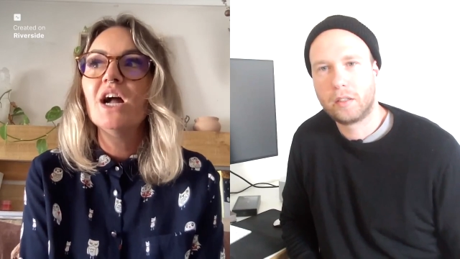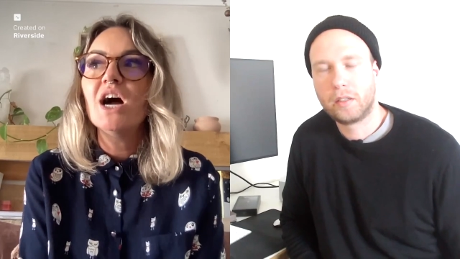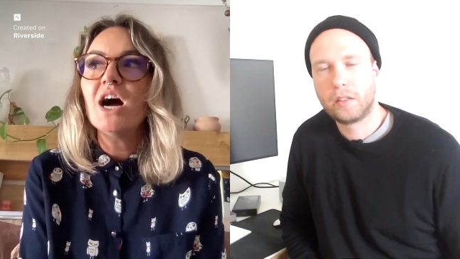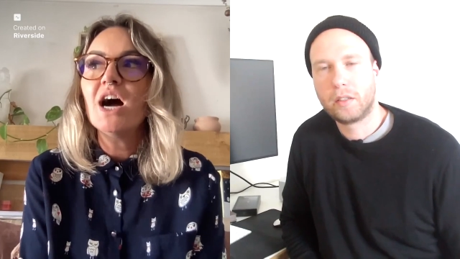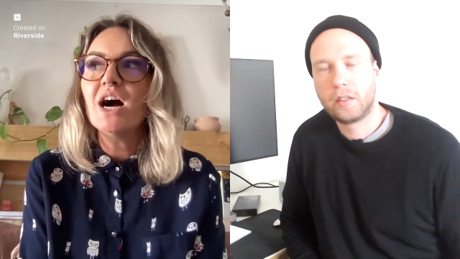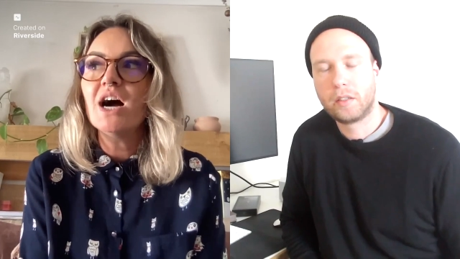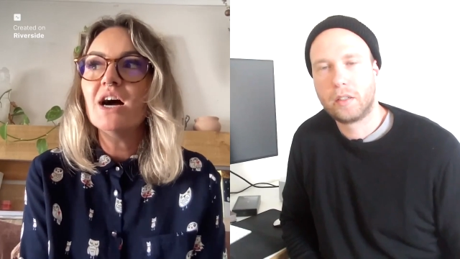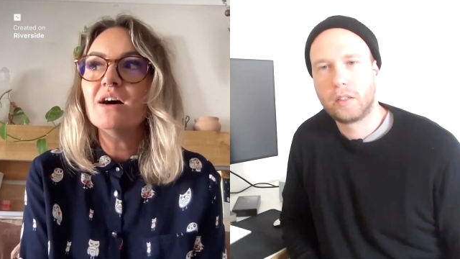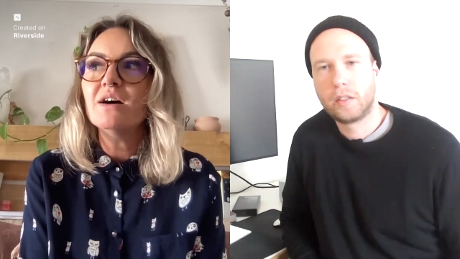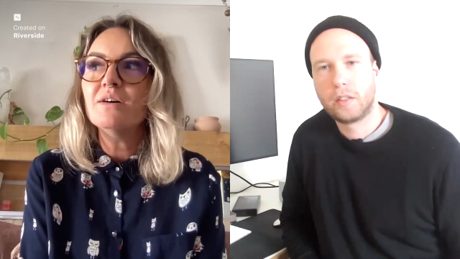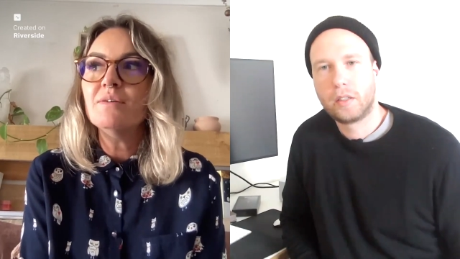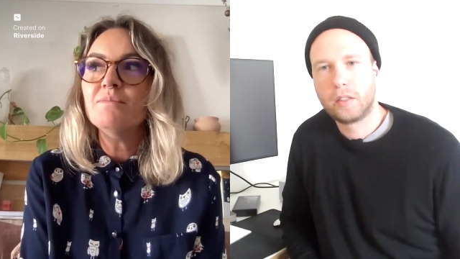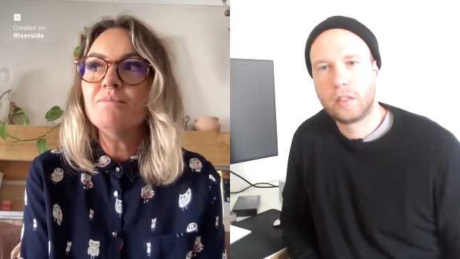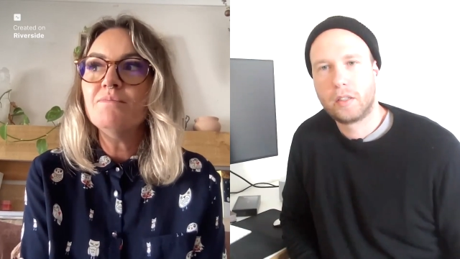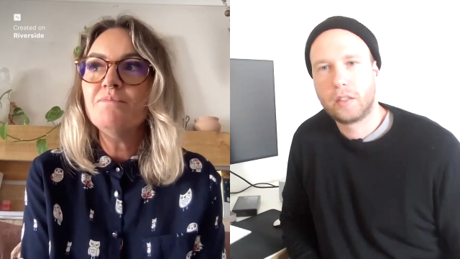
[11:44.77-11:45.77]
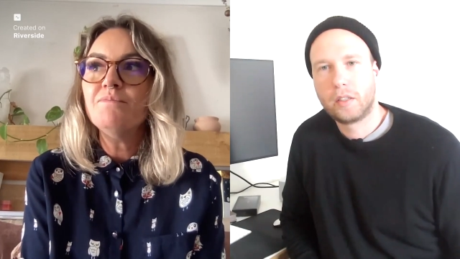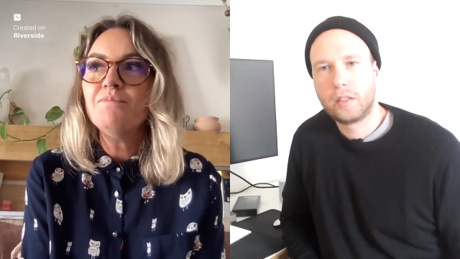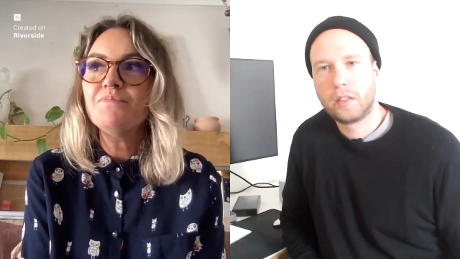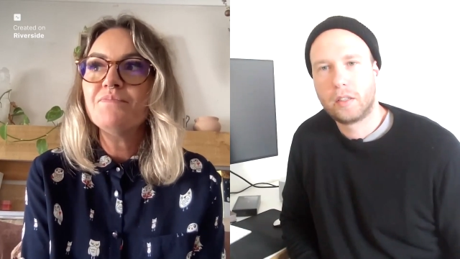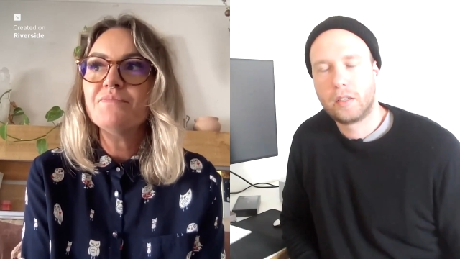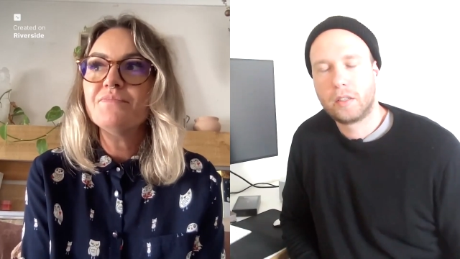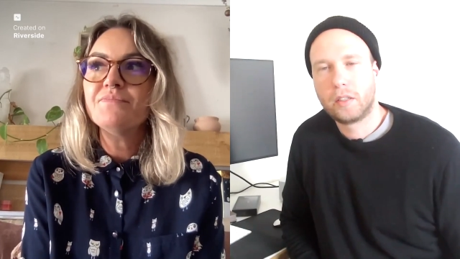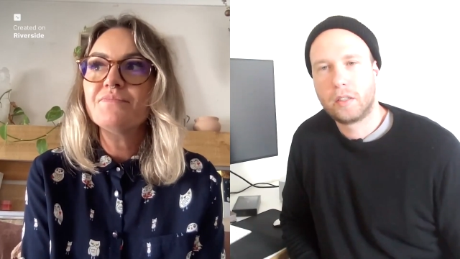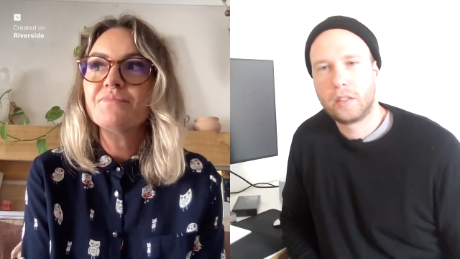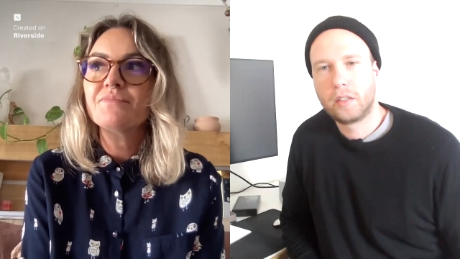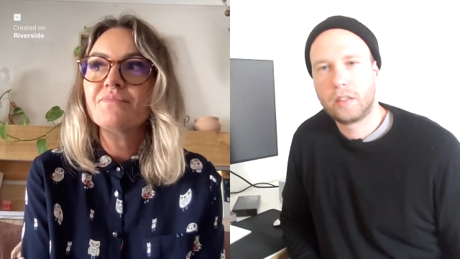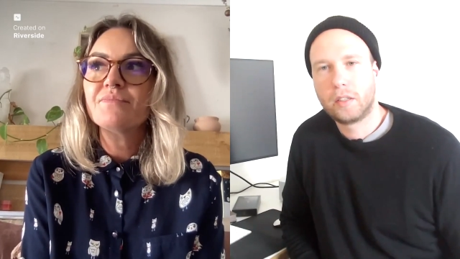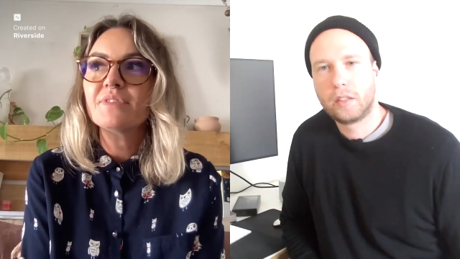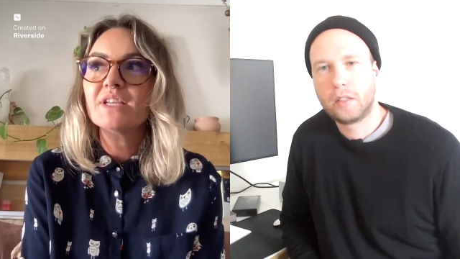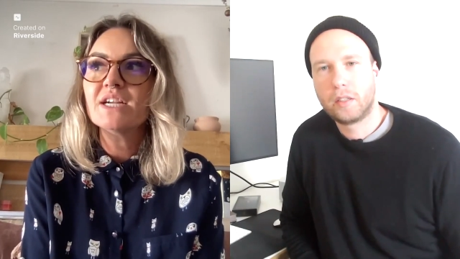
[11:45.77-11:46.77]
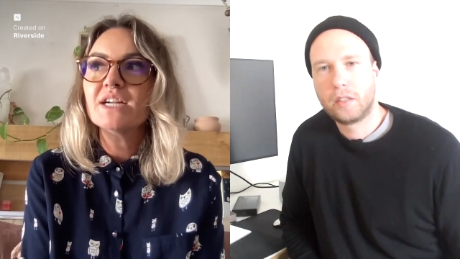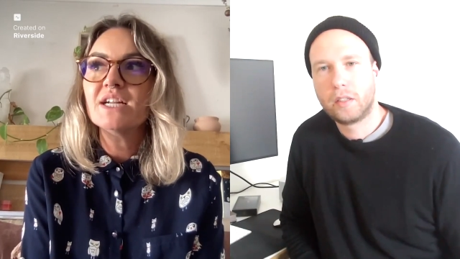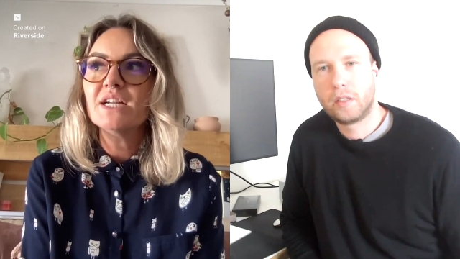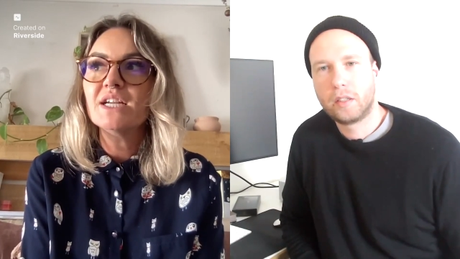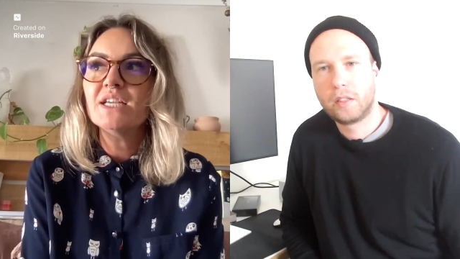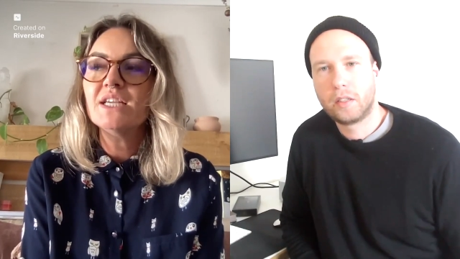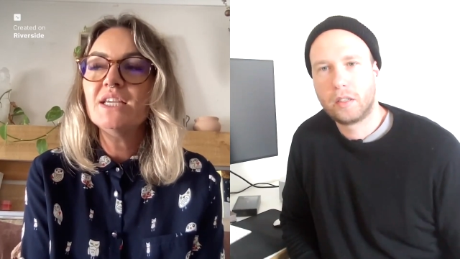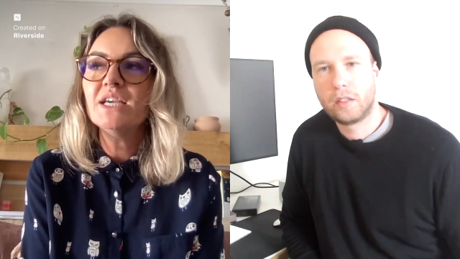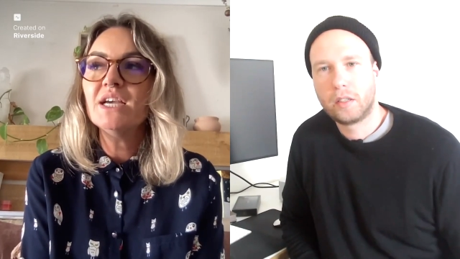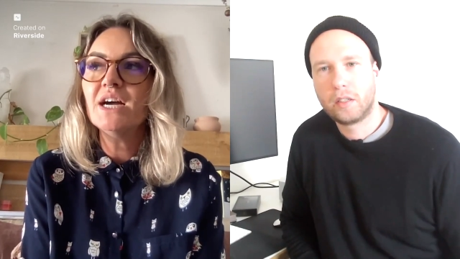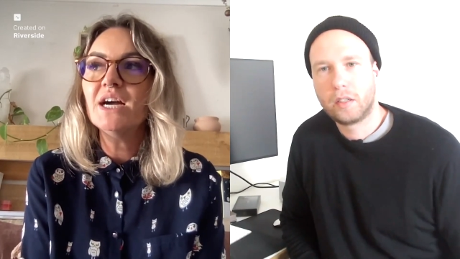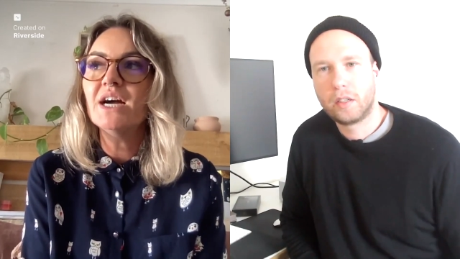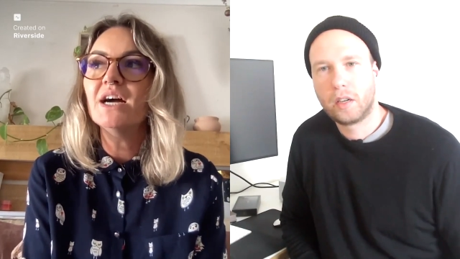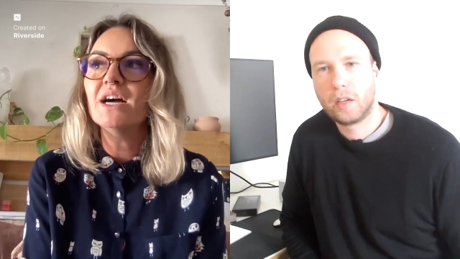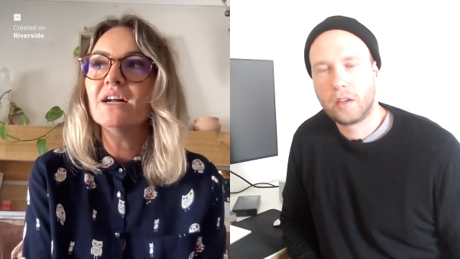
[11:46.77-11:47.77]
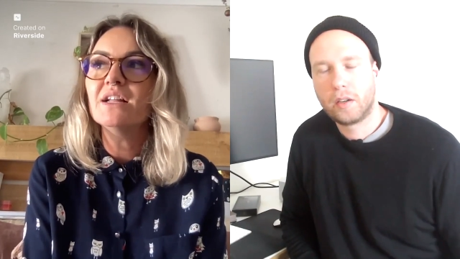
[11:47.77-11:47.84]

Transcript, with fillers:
Speaker 1: Um Yeah,